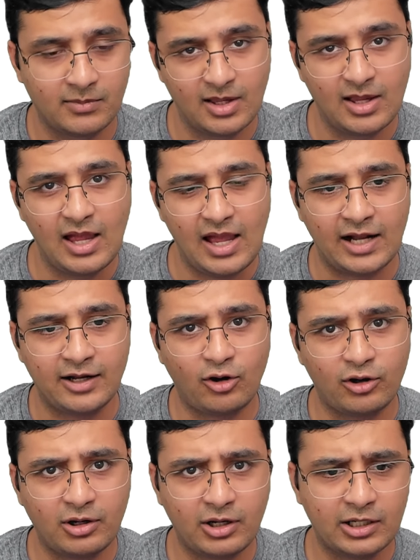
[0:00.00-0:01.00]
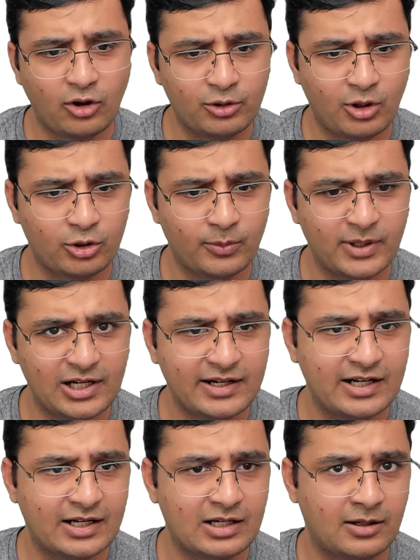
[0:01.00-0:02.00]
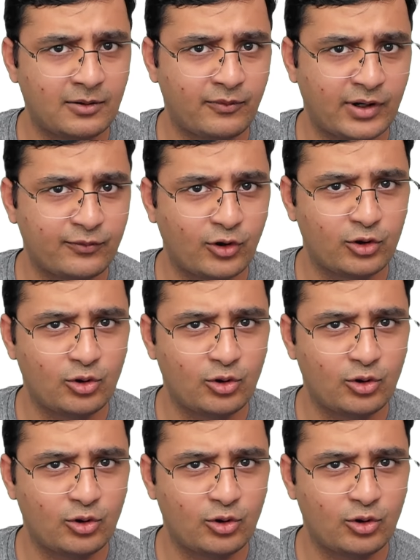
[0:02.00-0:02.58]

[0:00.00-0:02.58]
And it automatically create one for you,